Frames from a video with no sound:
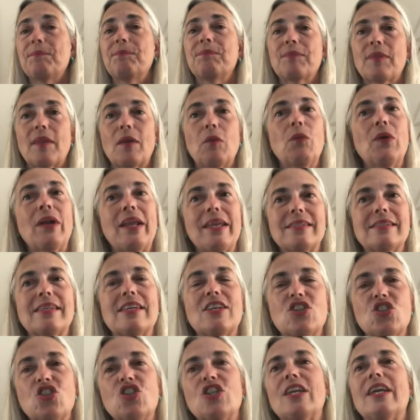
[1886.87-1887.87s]
When I say
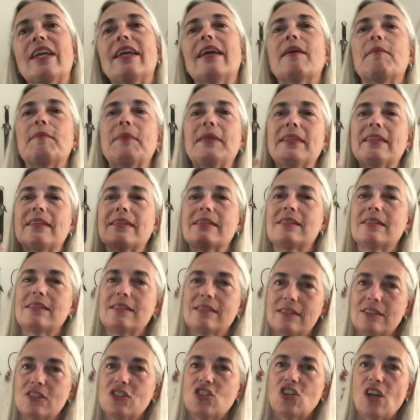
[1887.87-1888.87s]
she, I mean this
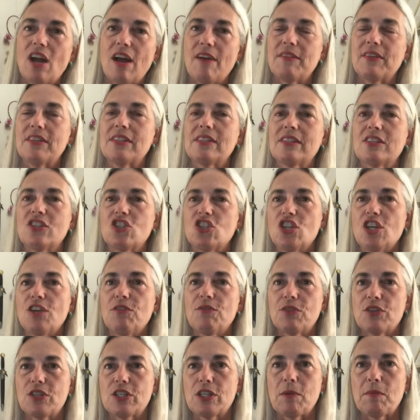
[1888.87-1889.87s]
is obviously she
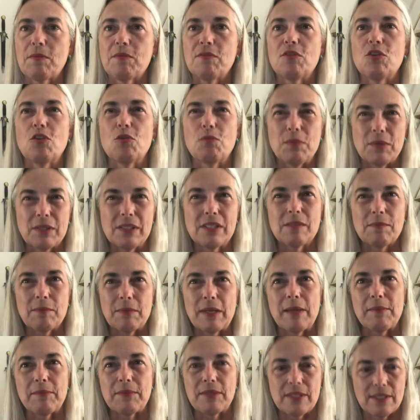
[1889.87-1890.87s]
for some of you, but
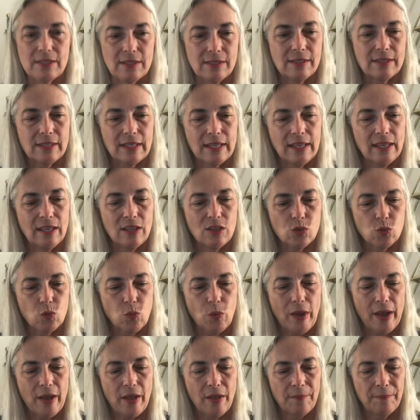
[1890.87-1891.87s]
sometimes this is a he as
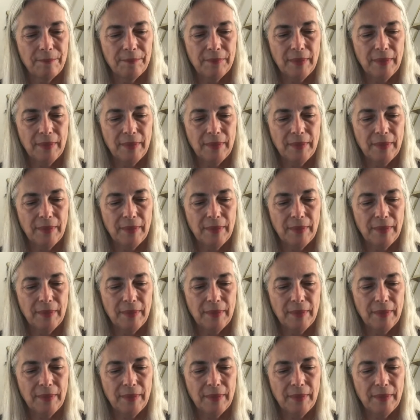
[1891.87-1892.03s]
well.